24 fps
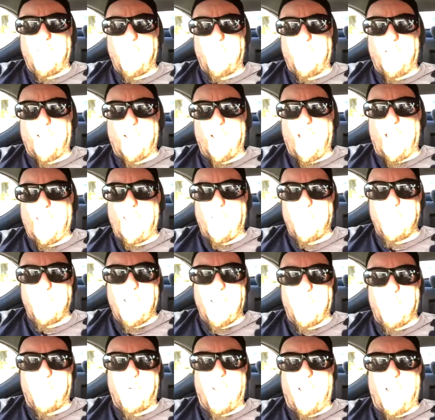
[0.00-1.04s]
out he could make a
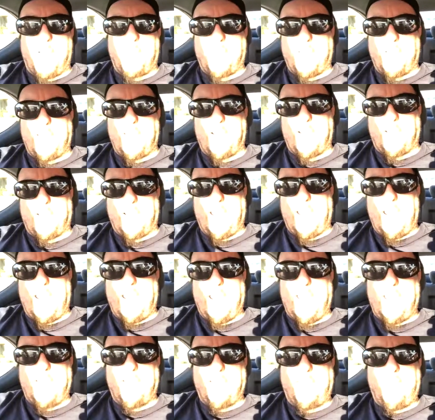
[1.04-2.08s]
profit at the
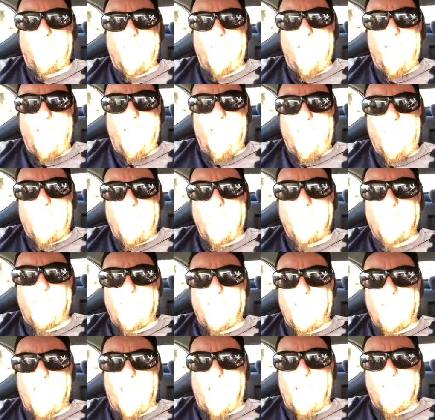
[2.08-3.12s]
arcades, things like
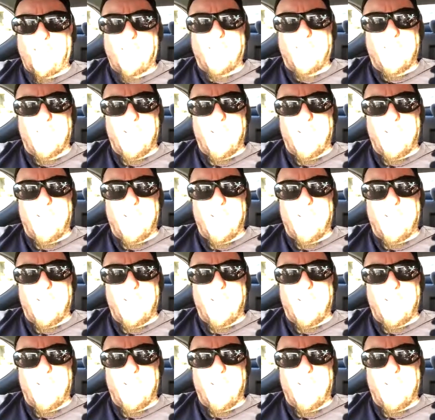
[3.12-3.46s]
that. So